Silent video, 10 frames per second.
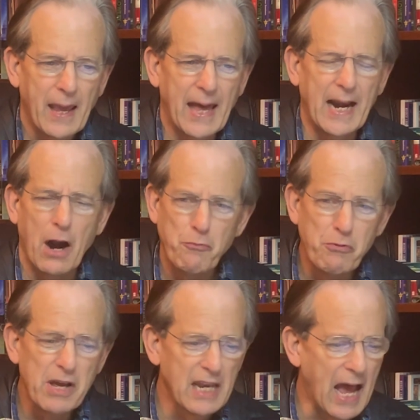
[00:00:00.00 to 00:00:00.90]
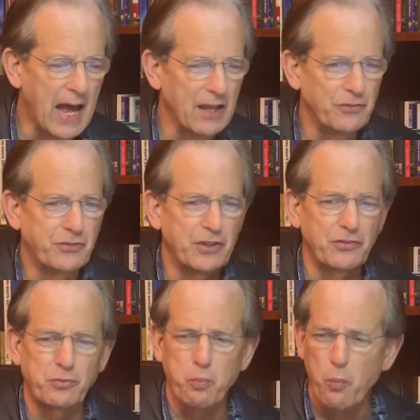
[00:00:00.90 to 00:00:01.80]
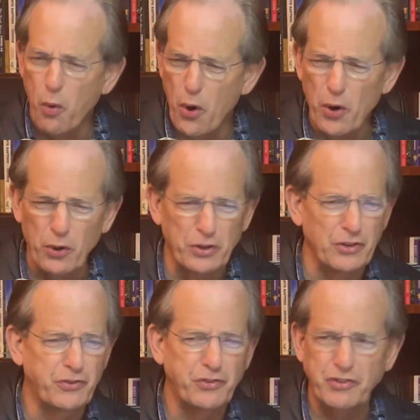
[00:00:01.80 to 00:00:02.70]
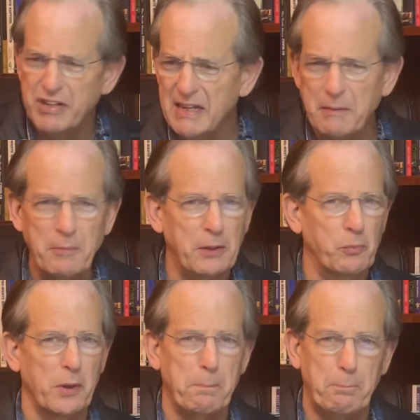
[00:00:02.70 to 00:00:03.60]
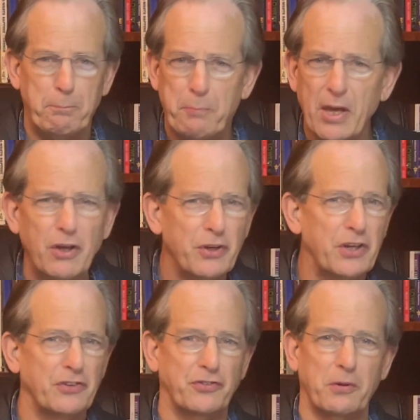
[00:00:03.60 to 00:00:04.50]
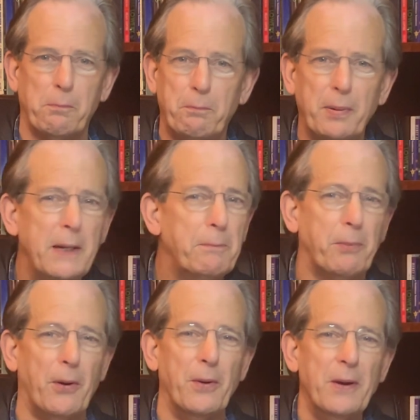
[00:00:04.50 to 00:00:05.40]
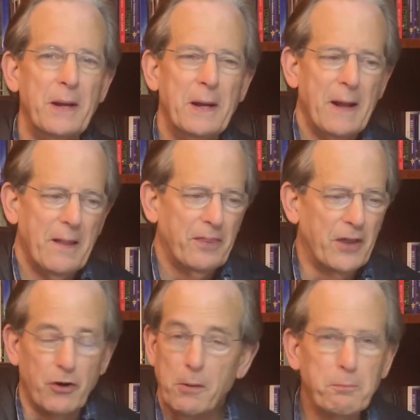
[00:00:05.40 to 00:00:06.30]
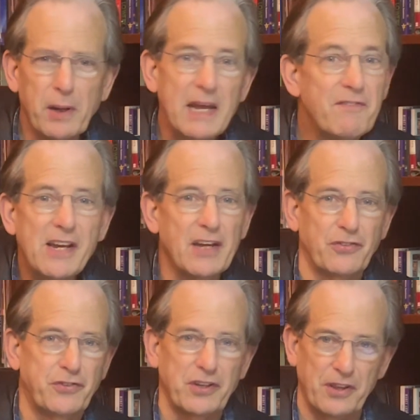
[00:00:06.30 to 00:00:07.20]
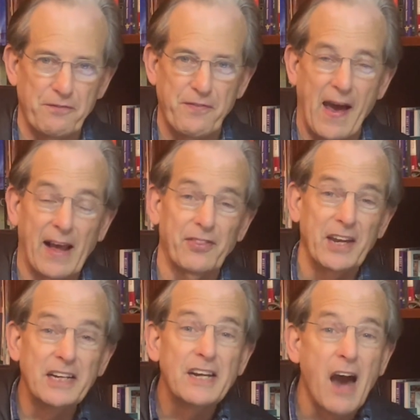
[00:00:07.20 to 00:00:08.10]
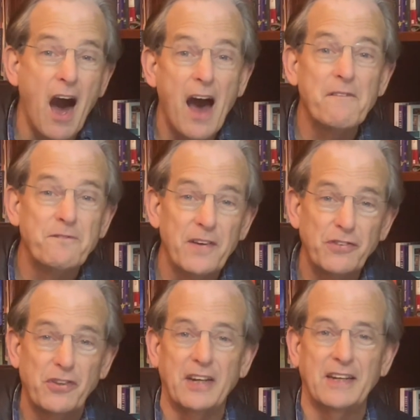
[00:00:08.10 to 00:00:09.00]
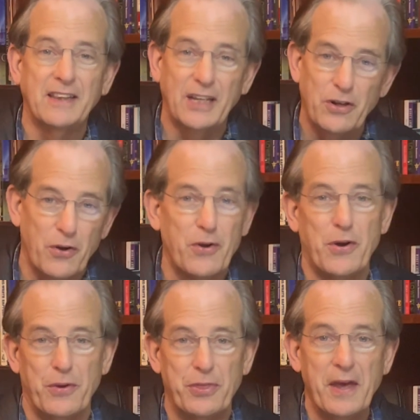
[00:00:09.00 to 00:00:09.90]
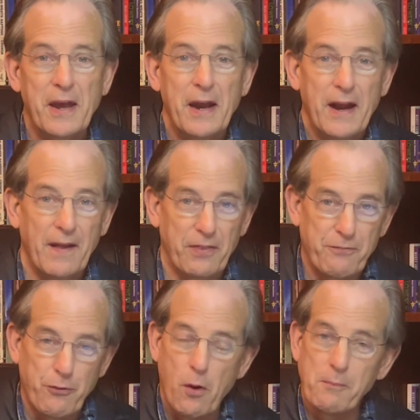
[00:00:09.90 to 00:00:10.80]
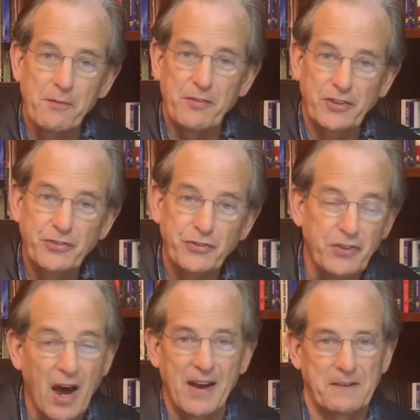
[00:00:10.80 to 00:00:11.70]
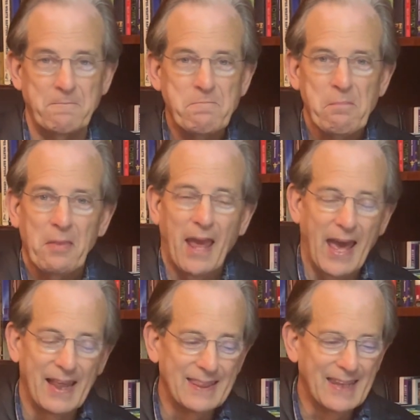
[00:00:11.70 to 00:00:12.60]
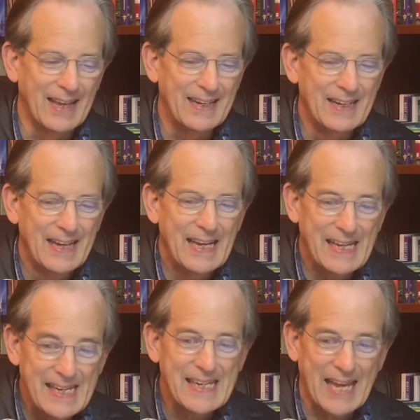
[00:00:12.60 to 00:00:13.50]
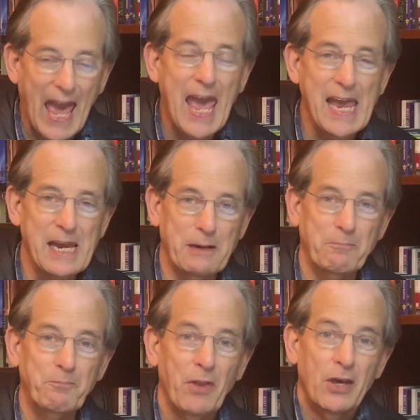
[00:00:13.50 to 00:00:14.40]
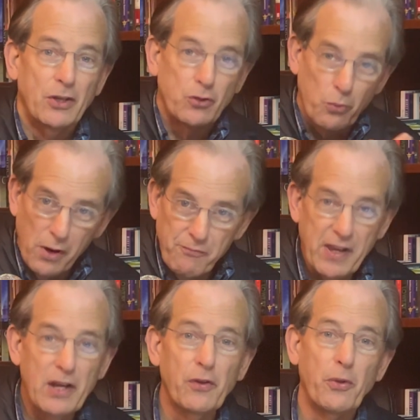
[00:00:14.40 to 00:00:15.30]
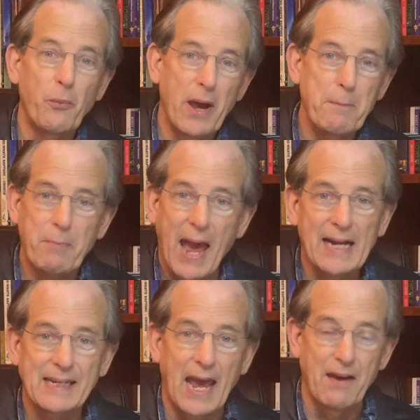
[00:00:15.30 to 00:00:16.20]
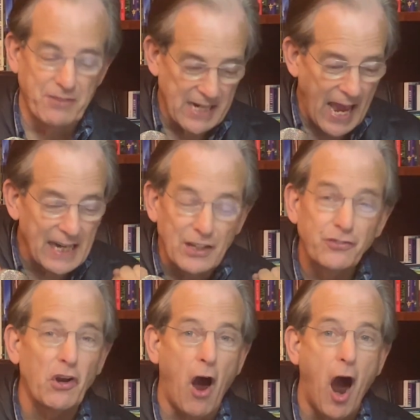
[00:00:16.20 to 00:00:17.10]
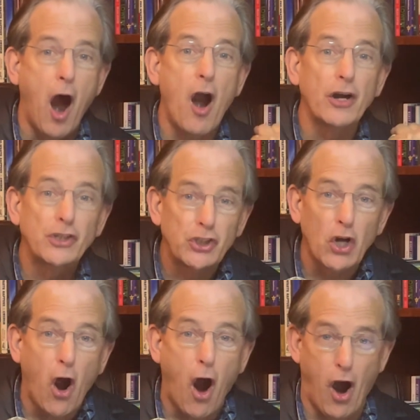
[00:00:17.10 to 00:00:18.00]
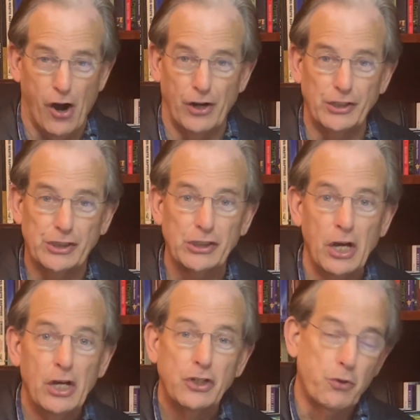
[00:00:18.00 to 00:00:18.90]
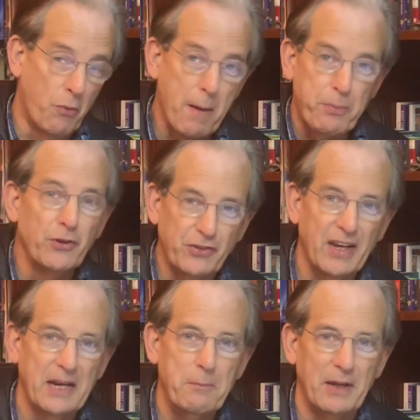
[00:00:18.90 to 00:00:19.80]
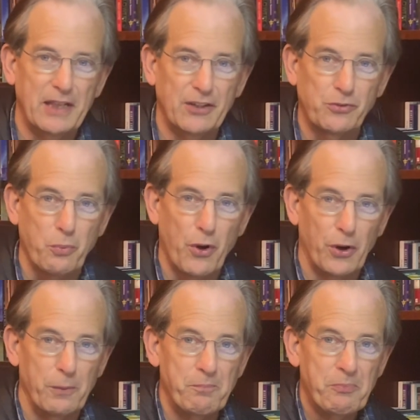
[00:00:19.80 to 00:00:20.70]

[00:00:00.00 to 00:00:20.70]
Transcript: And I realized this world is teeming with billions of people that are oblivious to the fact that God visited the earth in the form of his Son and that he came to reveal the way back to heaven, and it's our charge to represent him in this world.